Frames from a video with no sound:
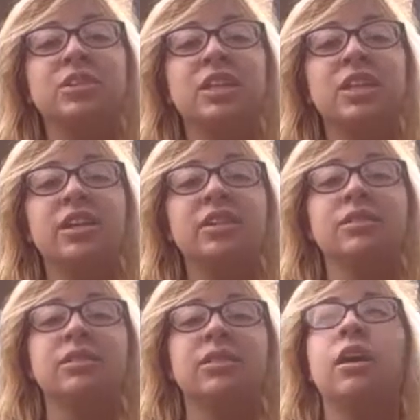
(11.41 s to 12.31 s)

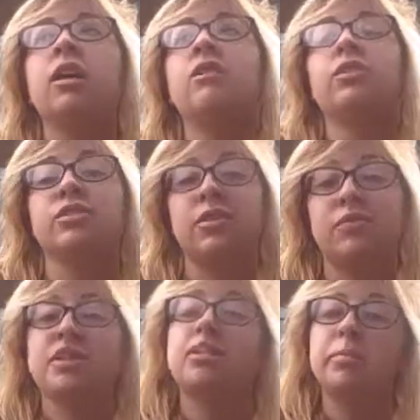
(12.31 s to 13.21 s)
routine. First
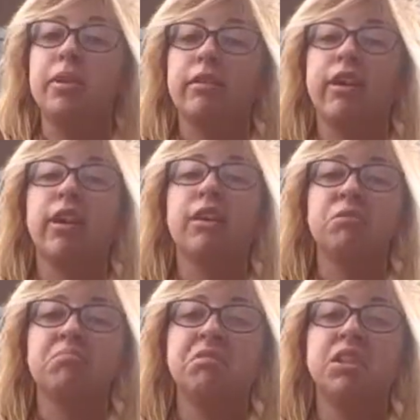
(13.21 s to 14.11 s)
off, it's spitting right now
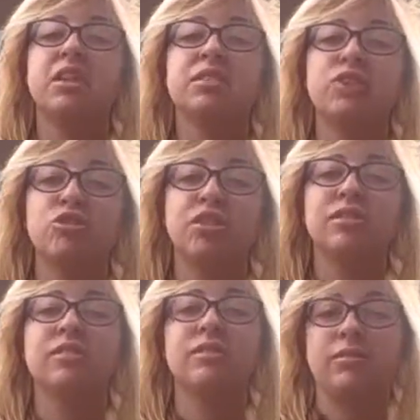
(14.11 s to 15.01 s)
in Los
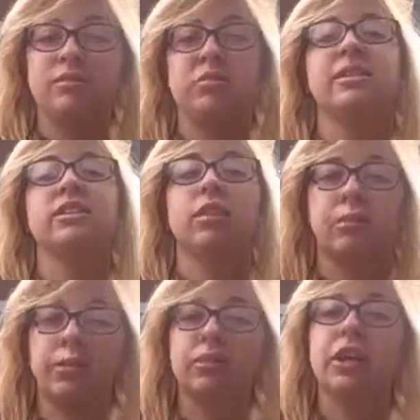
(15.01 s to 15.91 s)
Angeles, which means a
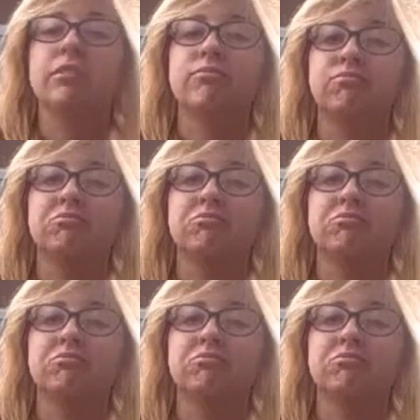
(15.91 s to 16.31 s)
little bit of rain.